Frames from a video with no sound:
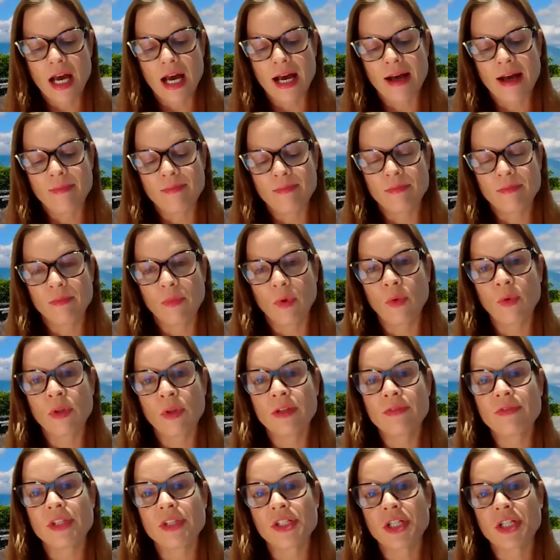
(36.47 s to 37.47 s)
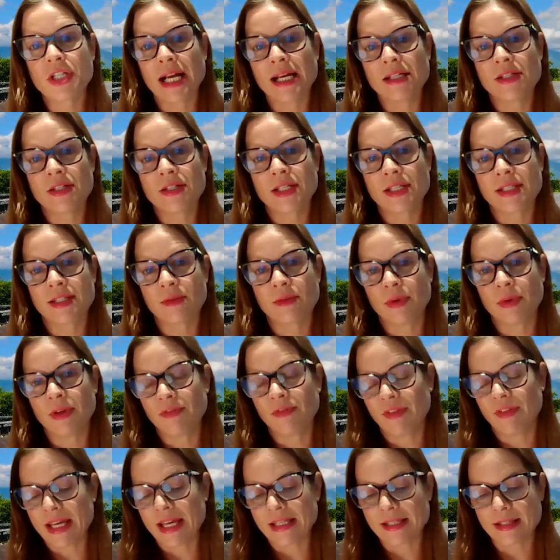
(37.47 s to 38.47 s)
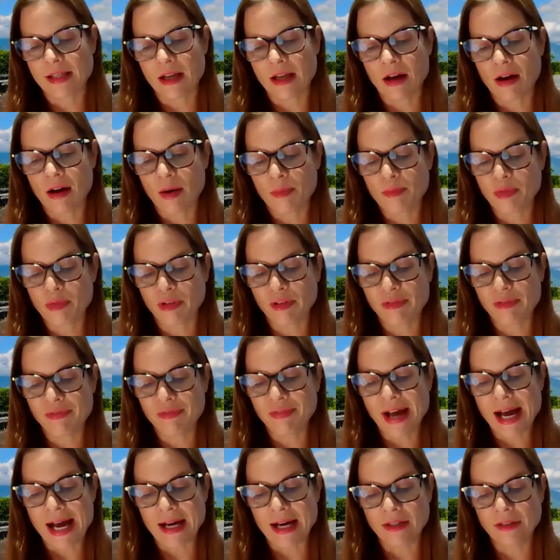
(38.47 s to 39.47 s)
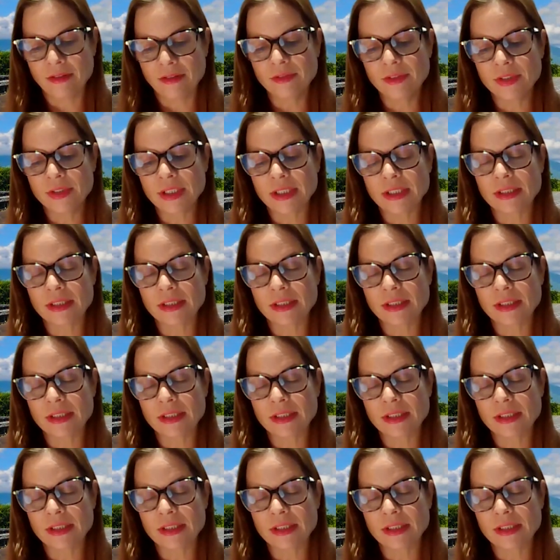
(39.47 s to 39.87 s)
All of the challenges that we face are profound,